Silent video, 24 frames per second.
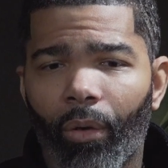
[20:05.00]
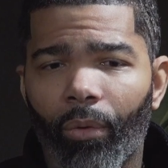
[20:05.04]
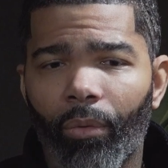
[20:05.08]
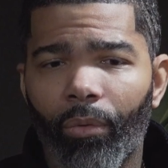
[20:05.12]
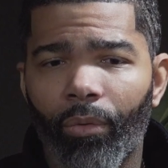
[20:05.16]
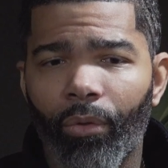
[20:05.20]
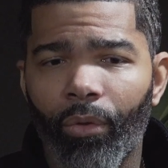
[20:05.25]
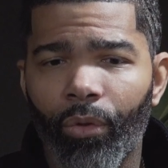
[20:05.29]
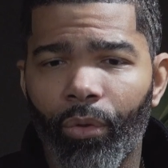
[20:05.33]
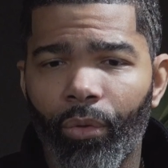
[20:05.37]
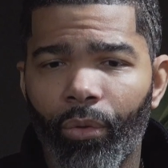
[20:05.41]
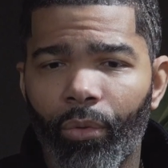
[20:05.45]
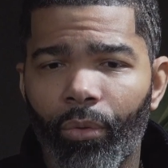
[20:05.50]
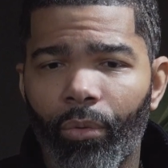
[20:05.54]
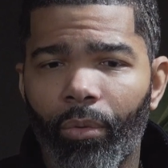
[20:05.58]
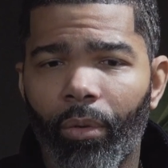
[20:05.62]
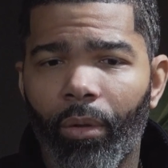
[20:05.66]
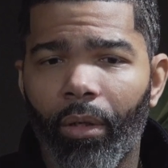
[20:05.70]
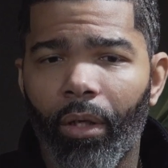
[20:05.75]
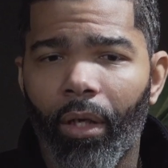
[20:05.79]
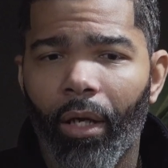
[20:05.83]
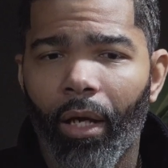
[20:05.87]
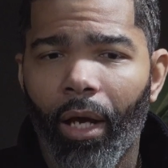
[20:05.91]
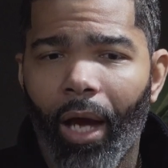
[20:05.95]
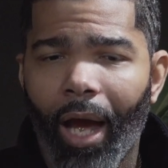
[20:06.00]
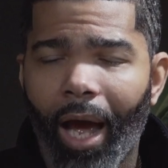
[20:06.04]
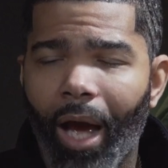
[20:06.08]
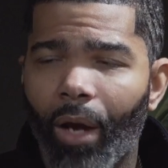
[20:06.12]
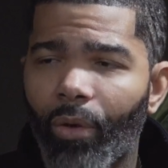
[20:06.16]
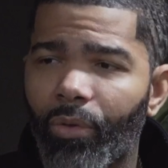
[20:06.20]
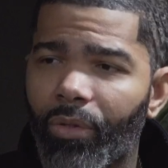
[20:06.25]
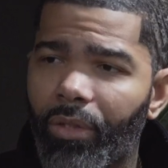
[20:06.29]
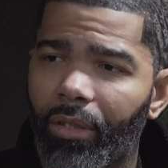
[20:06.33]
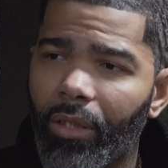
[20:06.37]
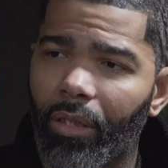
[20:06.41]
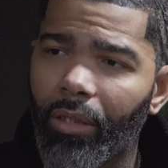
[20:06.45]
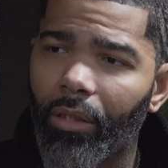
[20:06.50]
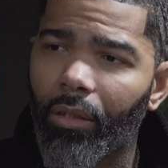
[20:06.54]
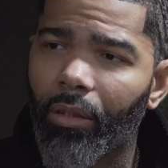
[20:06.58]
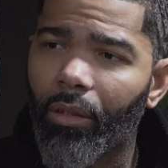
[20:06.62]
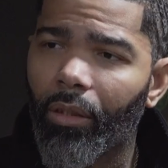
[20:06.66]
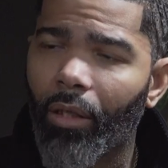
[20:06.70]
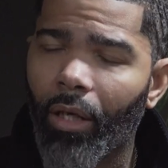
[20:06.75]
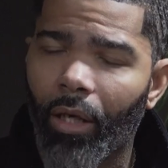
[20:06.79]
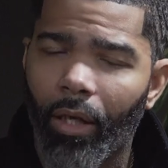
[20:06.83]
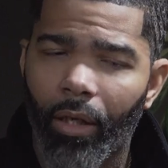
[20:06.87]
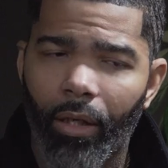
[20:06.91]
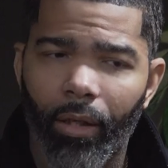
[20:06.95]
new housing
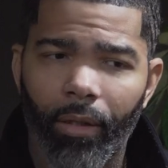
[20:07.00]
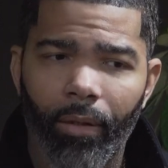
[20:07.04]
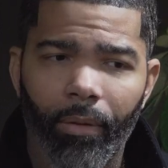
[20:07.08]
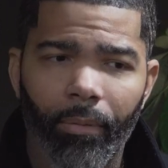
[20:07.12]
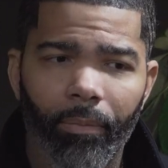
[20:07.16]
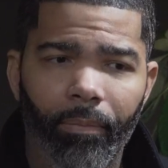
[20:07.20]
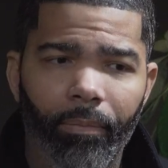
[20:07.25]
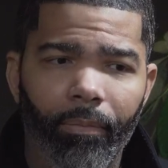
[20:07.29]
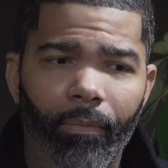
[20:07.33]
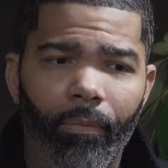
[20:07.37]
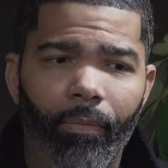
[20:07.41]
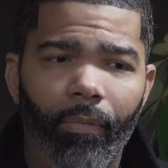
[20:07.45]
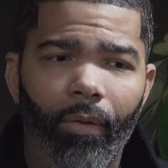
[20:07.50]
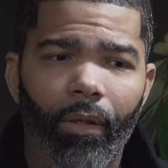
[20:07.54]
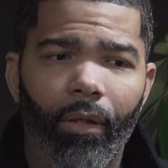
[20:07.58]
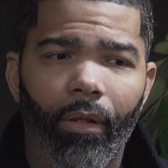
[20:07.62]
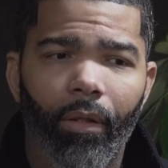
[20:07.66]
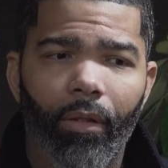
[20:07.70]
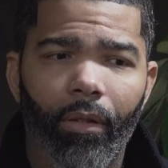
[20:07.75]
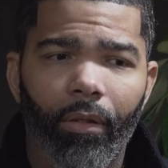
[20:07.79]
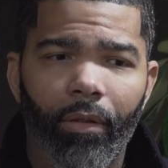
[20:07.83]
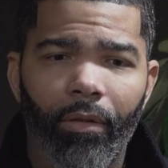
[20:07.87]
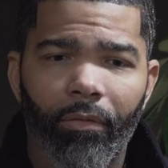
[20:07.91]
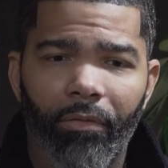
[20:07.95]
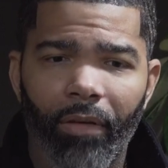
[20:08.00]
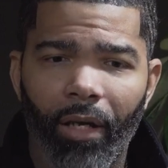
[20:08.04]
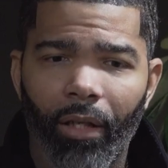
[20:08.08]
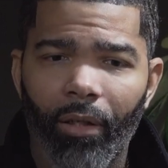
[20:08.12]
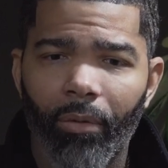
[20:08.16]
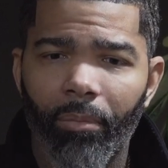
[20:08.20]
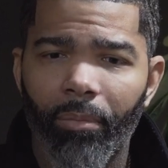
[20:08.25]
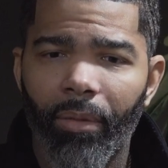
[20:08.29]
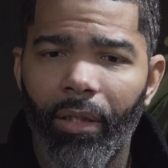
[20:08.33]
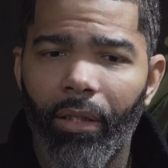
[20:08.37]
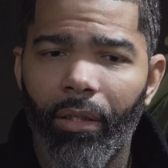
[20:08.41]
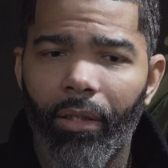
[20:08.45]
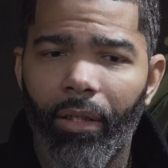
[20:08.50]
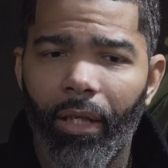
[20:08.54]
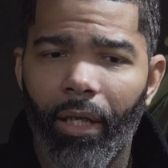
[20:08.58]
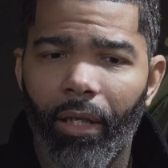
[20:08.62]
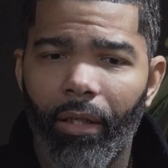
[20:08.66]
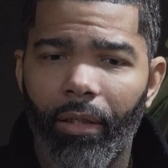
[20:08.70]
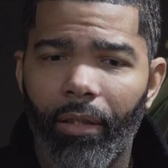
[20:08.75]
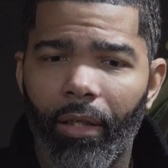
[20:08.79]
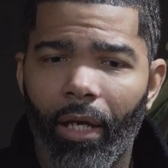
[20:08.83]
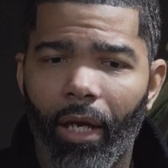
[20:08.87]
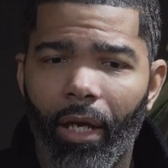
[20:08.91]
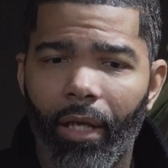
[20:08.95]
development
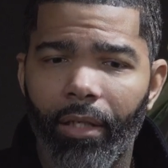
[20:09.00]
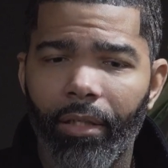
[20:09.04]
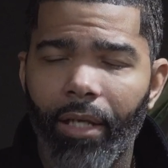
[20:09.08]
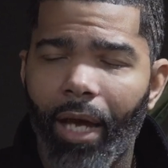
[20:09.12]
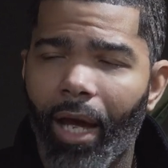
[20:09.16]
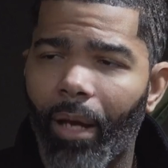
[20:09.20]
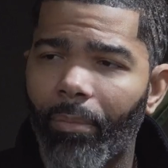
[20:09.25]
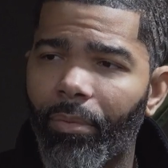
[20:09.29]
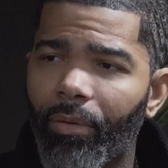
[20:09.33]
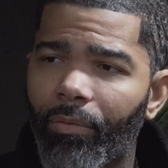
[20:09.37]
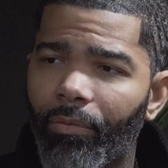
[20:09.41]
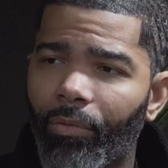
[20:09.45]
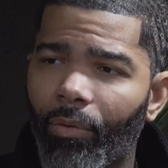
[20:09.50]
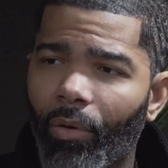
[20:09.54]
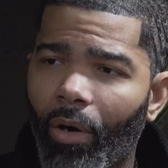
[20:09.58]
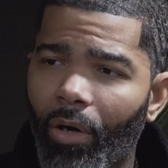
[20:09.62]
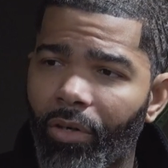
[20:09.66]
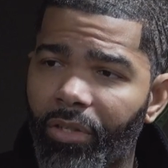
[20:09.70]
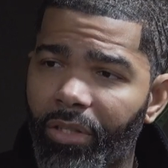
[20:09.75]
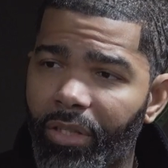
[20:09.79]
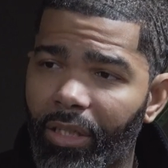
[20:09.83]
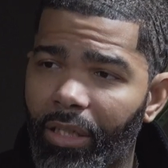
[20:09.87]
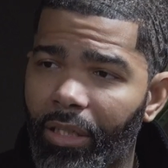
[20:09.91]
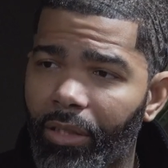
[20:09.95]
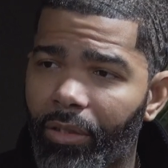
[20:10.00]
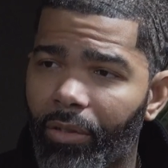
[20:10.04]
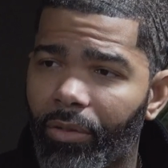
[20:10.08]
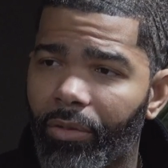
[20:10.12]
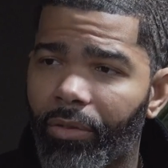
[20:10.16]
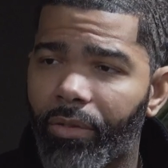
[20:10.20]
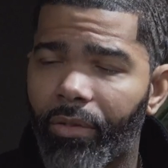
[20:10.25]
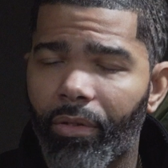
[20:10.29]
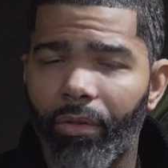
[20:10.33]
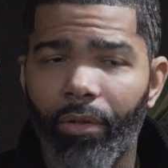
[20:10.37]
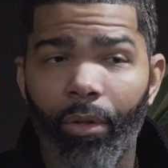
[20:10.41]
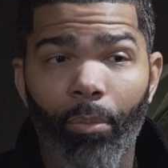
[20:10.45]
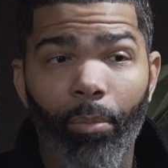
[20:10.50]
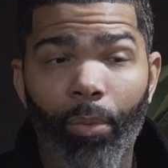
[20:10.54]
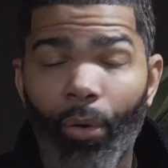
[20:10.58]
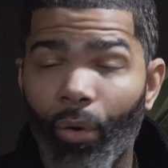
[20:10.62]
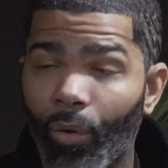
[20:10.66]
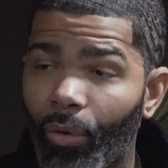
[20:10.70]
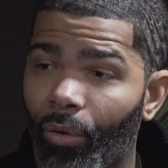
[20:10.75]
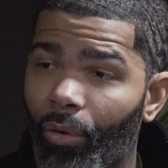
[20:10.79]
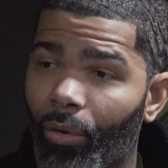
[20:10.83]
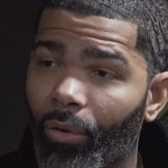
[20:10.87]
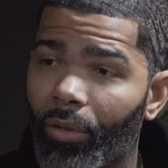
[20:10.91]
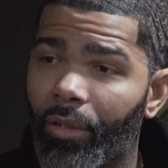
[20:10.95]
that has happened for our seniors. The
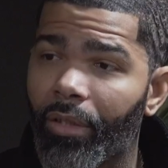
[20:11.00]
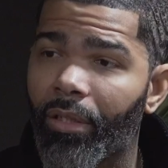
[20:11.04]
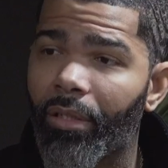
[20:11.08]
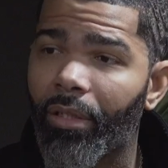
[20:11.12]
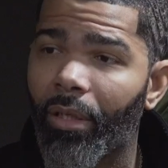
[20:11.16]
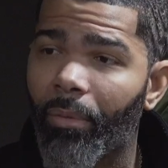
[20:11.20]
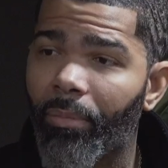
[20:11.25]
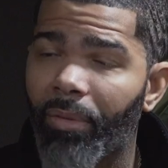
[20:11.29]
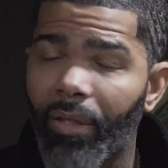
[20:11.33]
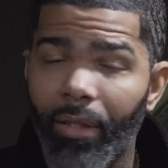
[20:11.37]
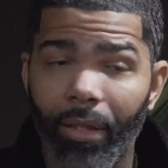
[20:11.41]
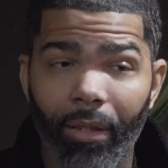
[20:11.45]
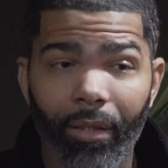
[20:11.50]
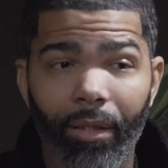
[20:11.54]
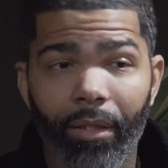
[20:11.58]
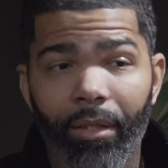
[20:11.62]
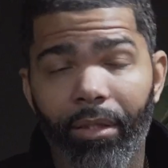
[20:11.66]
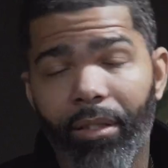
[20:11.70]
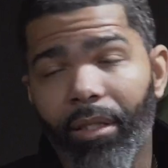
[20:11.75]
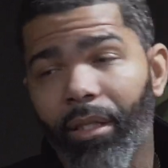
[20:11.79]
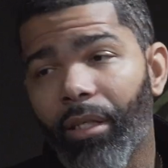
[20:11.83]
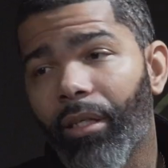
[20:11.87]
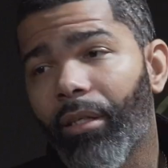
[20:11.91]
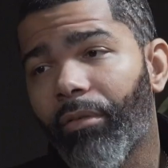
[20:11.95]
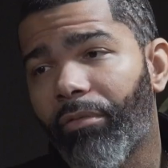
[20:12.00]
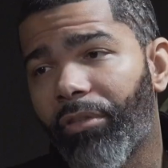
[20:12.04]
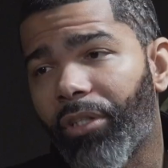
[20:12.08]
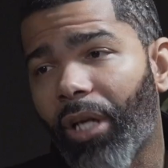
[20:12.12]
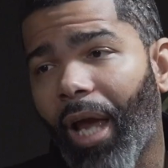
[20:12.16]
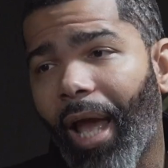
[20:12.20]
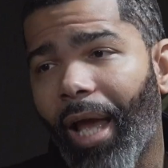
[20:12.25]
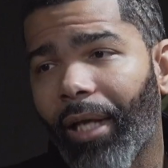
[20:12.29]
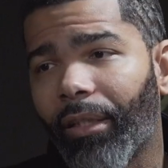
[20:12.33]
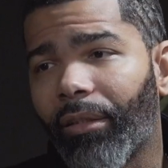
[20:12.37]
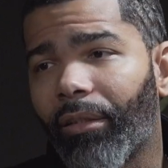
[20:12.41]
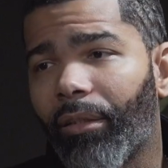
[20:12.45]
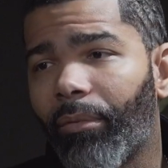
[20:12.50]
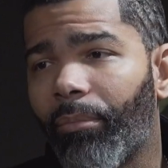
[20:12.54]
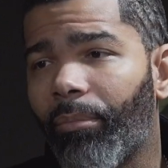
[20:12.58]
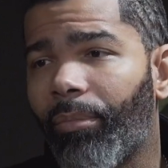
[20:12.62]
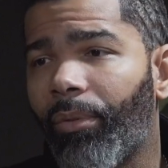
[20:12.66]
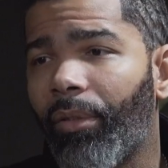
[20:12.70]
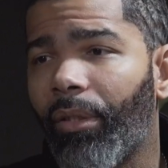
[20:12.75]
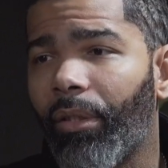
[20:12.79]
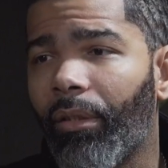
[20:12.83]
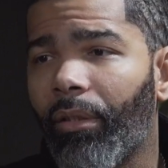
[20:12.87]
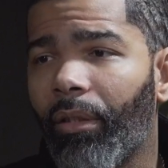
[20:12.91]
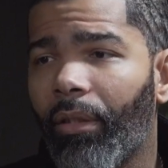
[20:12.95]
Pearl is something that the city of Jackson
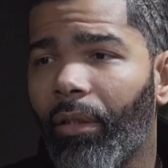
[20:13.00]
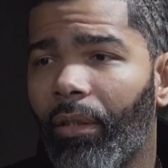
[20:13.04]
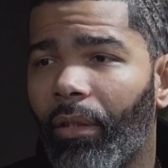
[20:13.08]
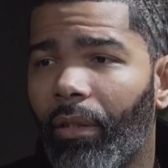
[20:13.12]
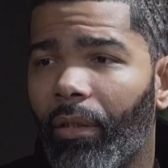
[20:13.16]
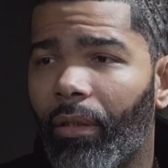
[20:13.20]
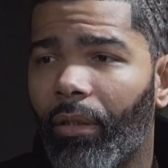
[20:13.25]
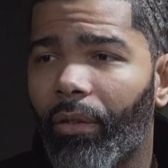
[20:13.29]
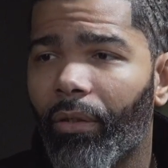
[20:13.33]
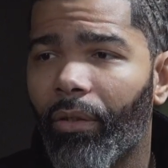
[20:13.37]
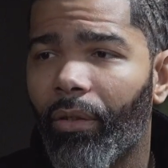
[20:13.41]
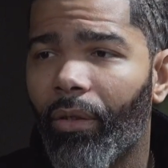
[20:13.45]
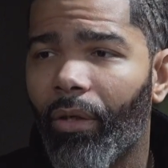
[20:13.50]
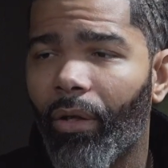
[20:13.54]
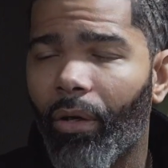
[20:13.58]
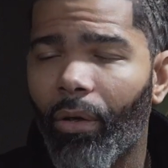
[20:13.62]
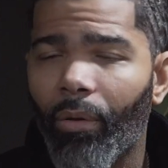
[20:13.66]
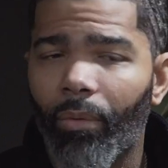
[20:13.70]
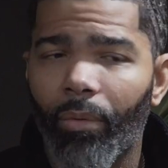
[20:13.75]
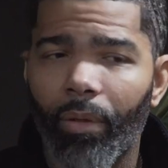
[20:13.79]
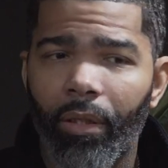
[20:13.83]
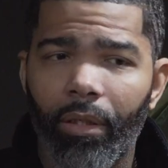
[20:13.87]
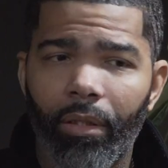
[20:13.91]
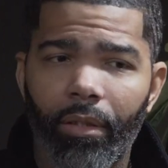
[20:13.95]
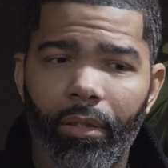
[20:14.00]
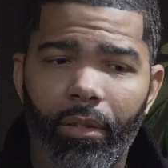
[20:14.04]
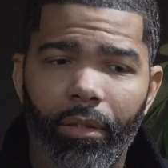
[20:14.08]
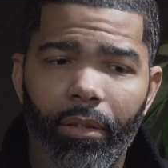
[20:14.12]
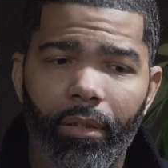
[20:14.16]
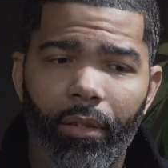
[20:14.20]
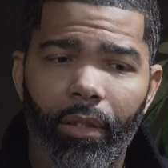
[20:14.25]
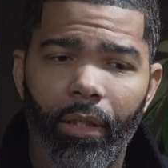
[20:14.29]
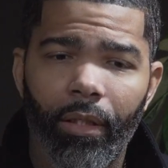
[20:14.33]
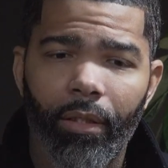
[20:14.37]
put, its